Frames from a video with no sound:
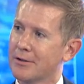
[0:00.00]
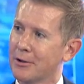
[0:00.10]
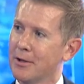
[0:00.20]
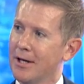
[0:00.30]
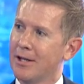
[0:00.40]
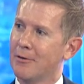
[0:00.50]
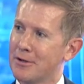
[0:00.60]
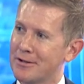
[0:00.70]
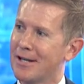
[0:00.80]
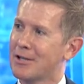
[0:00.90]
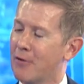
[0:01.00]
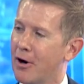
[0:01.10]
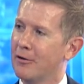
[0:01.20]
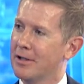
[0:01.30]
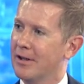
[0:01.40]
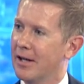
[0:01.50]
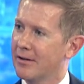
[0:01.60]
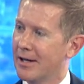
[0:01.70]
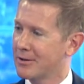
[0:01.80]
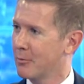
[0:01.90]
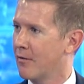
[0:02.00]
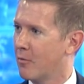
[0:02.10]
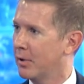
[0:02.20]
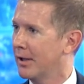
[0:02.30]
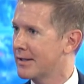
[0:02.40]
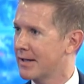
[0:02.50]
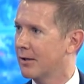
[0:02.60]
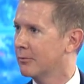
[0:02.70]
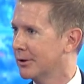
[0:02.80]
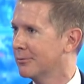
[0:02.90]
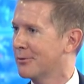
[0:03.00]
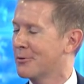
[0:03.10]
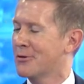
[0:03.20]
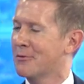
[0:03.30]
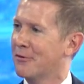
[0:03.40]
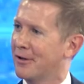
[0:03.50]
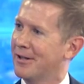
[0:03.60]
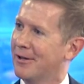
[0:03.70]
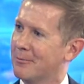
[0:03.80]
So there is a sense of irony there. As to whether it plays out, well, we'll soon find out, I'm